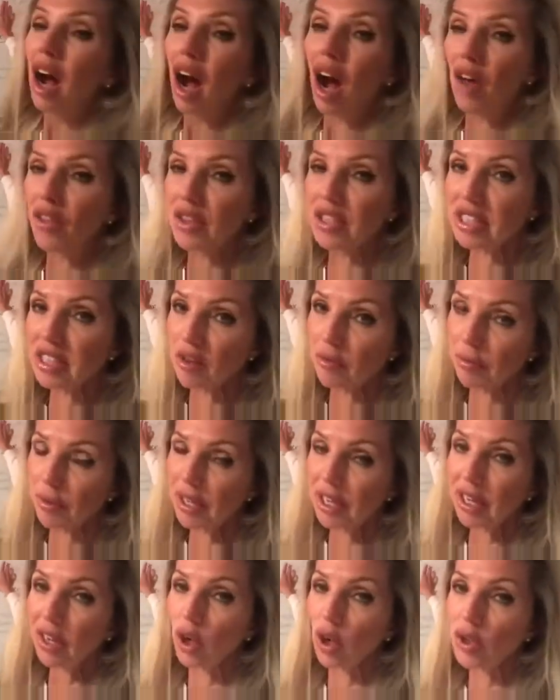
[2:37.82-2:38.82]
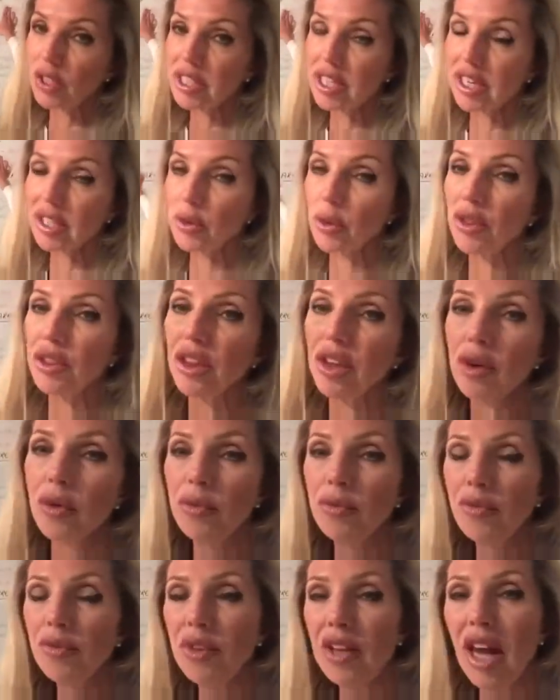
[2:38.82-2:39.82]
Others that have been in contact with you
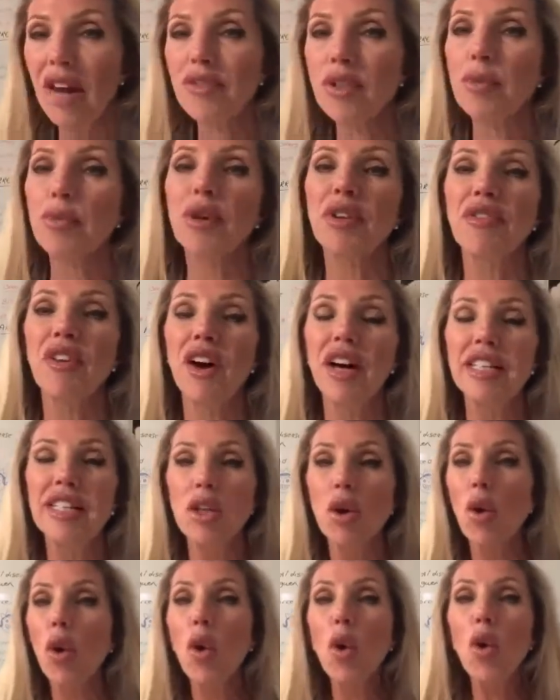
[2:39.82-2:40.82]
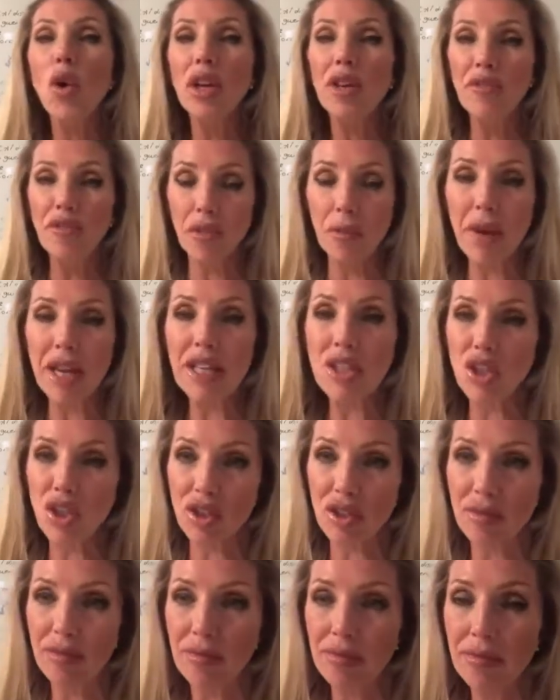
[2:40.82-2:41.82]
have to provide all
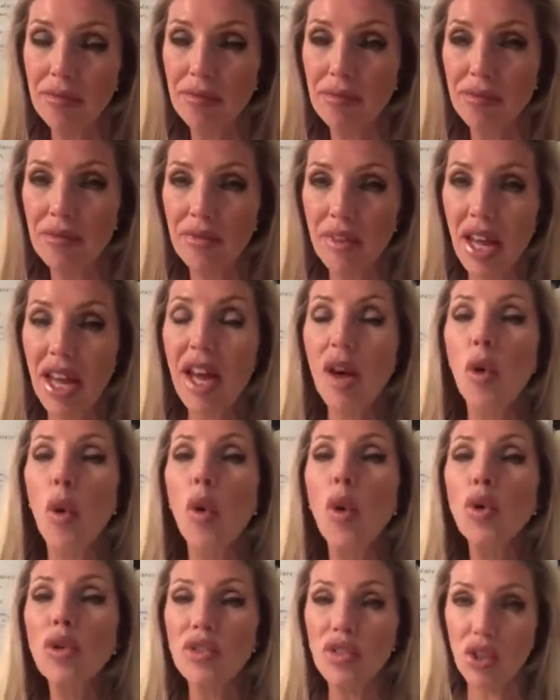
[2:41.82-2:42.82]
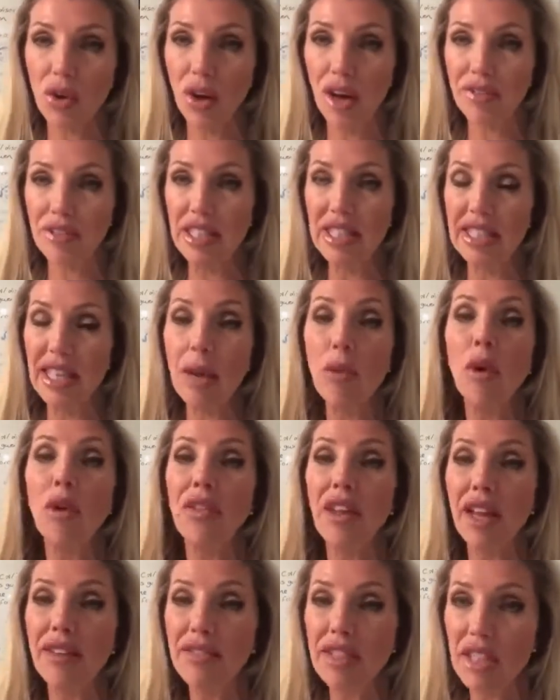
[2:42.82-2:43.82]
information. They also have to say what
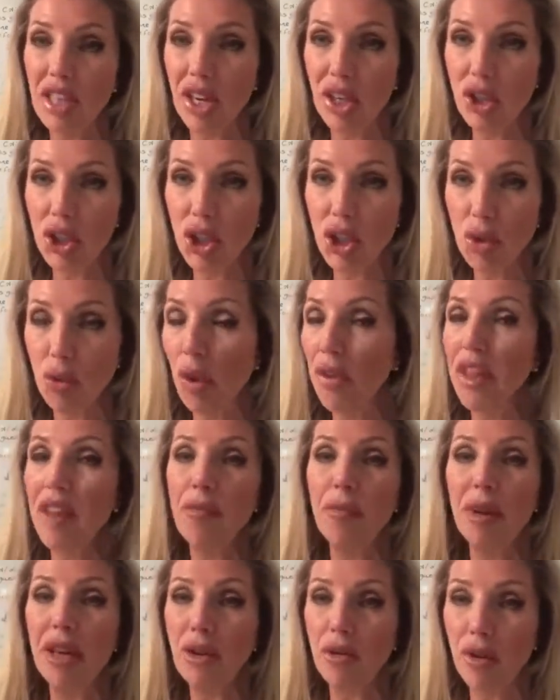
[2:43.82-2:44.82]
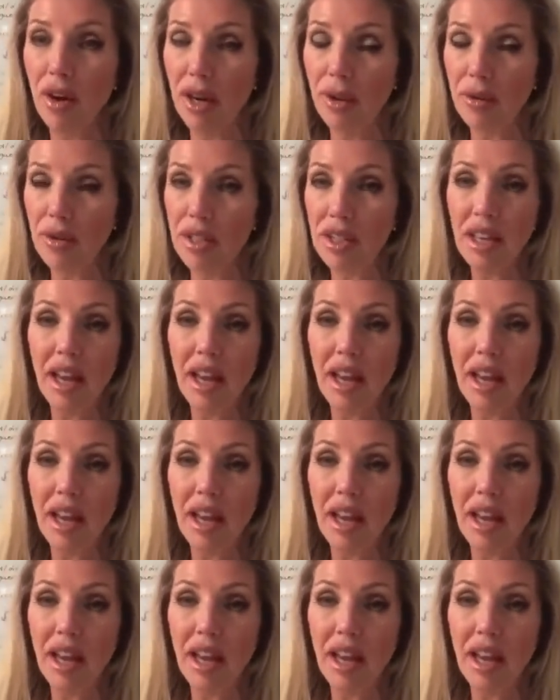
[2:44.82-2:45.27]
they've touched, what they've been around,